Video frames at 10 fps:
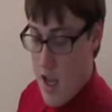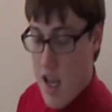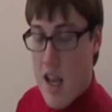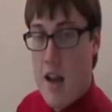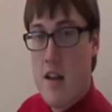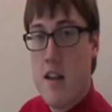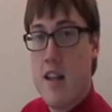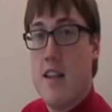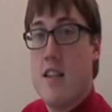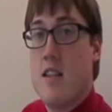And
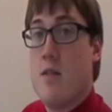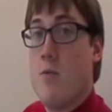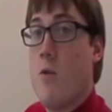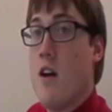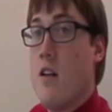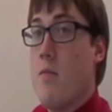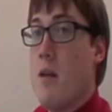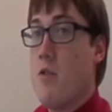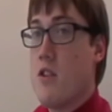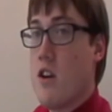this is when
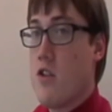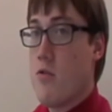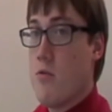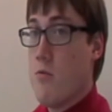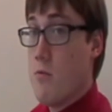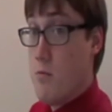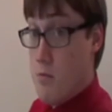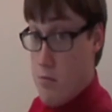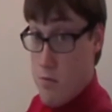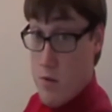people start to
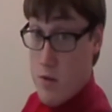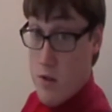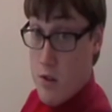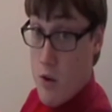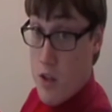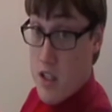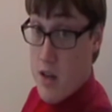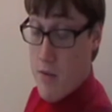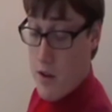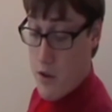notice
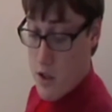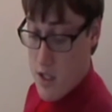him for the first